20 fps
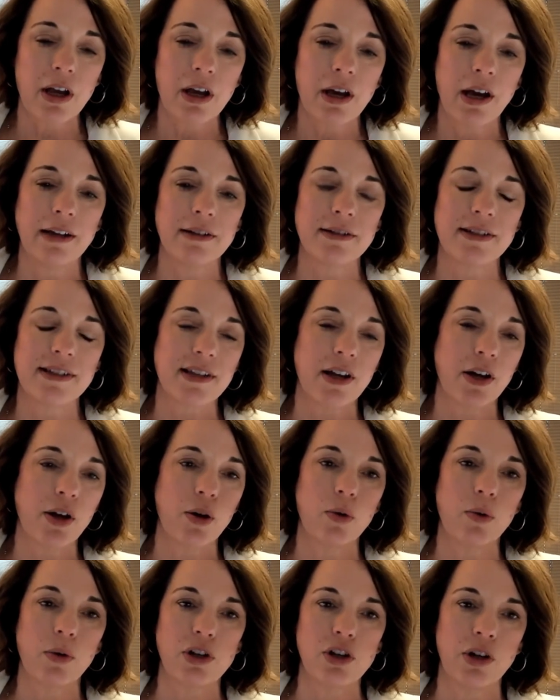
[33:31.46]
And
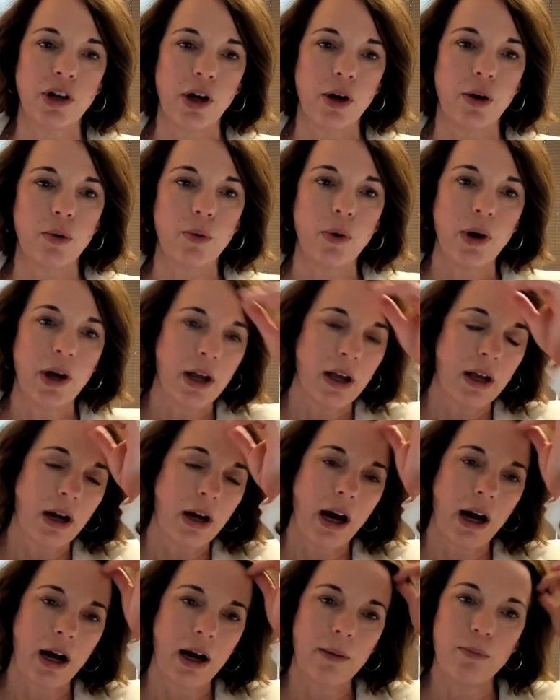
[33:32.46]
so,
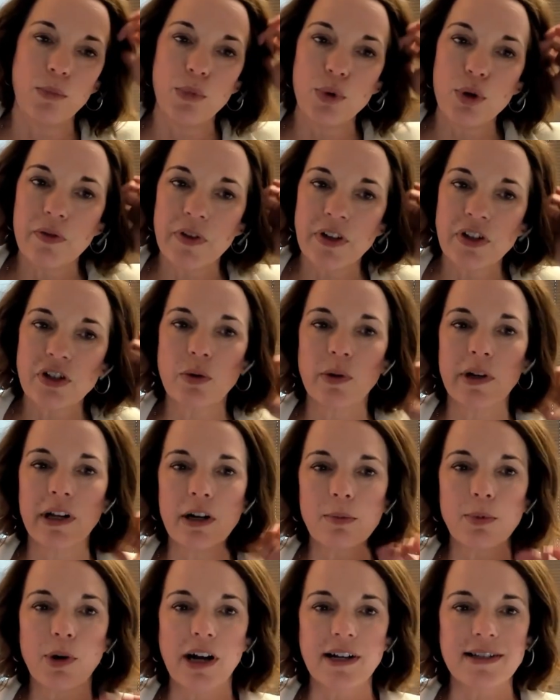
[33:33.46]
moving to an
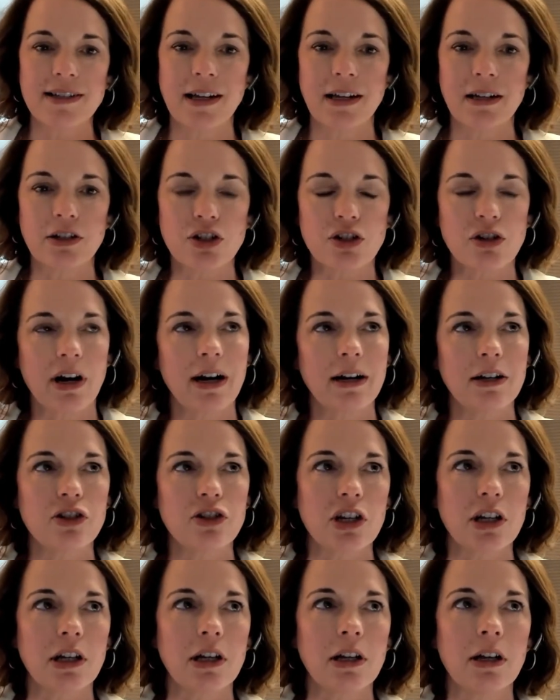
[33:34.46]
enterprise data
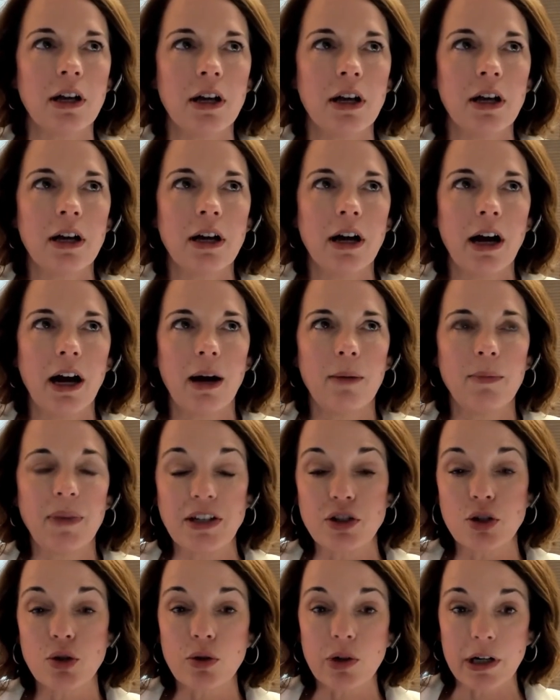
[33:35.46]
strategy
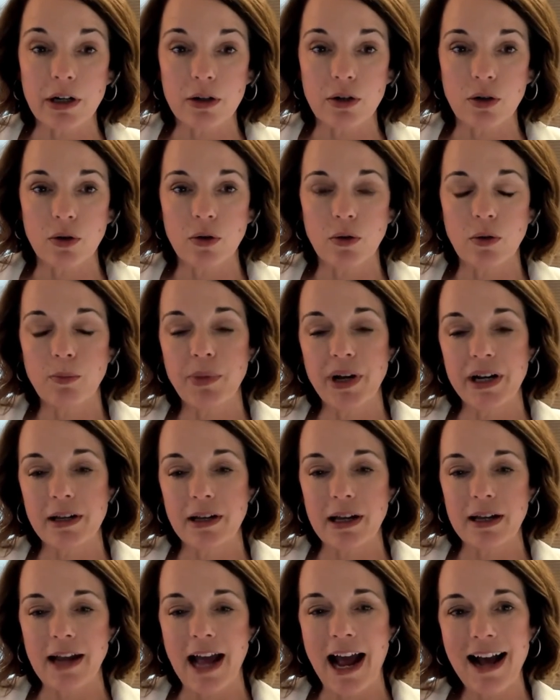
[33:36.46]
is critical, but
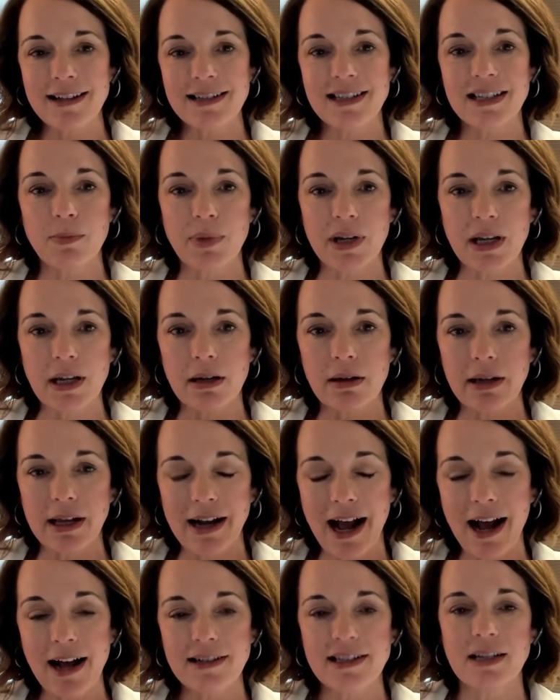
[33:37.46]
it has to be
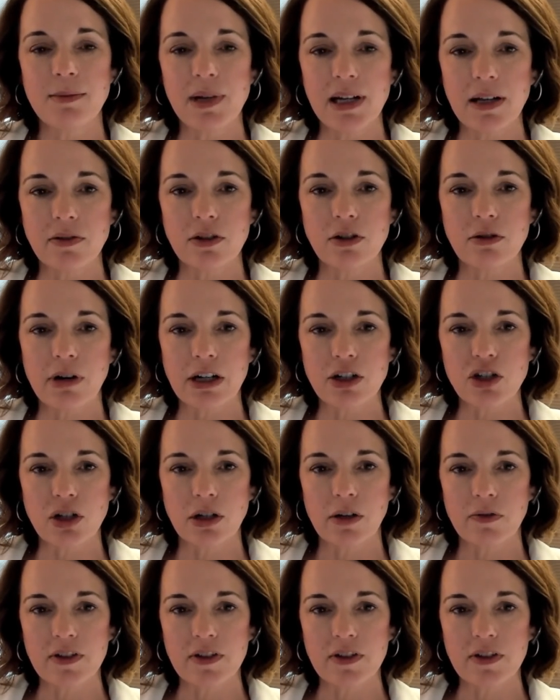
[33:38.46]
at the direction of